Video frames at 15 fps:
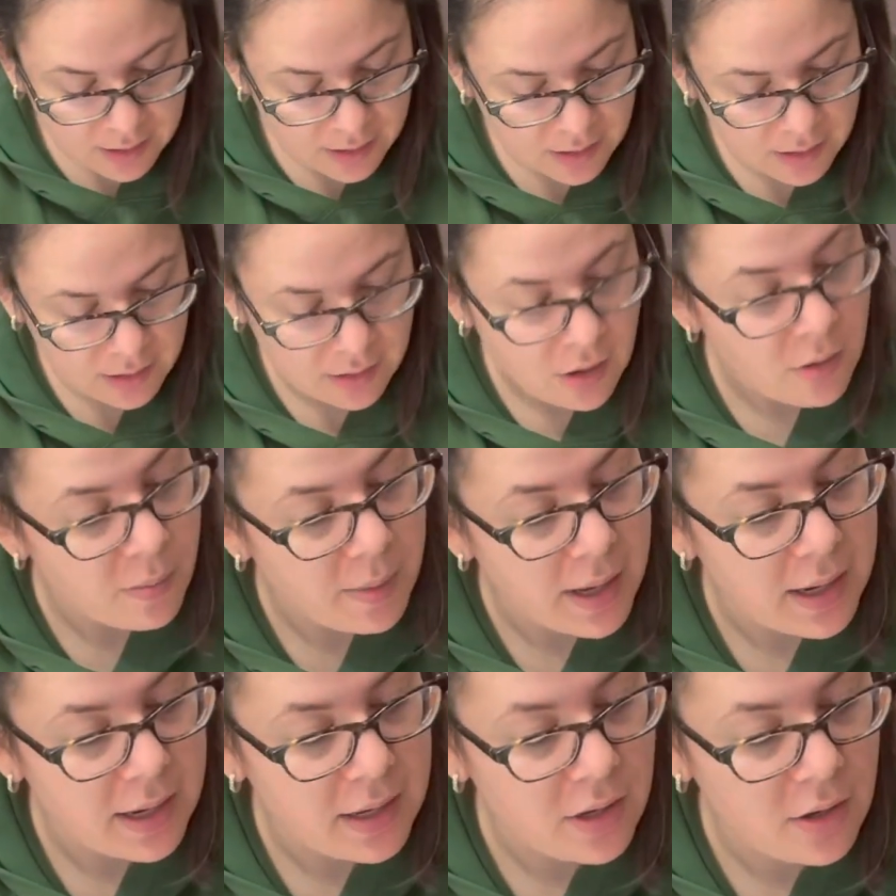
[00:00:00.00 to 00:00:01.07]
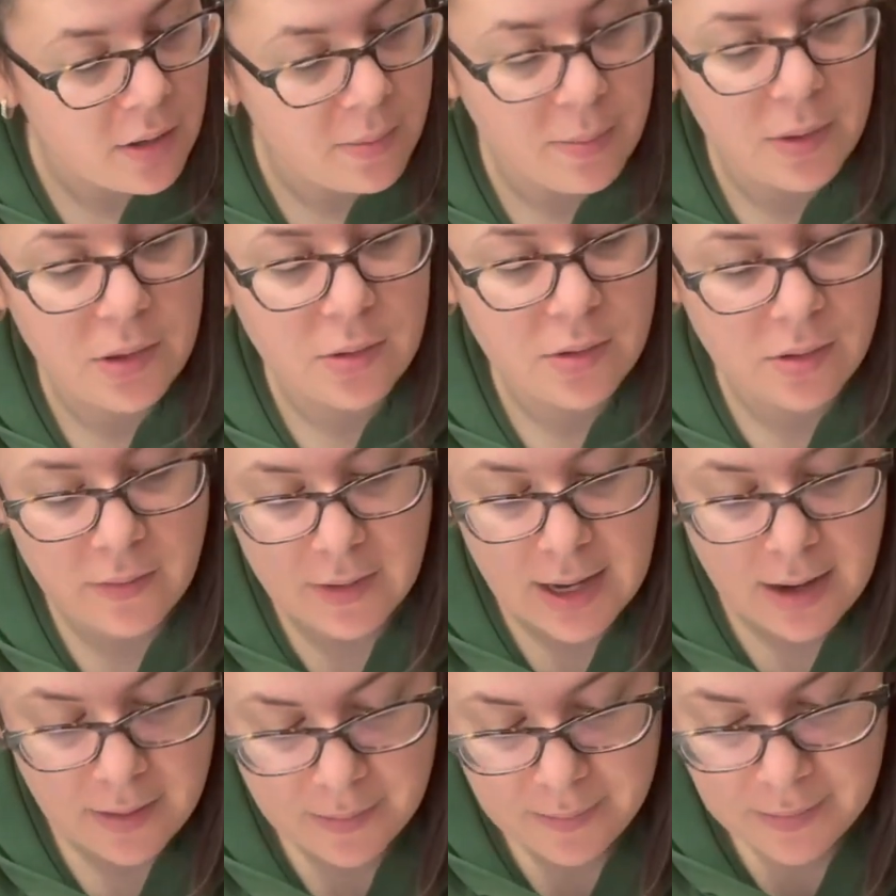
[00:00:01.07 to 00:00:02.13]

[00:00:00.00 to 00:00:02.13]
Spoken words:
No, buddy, you could put those over there.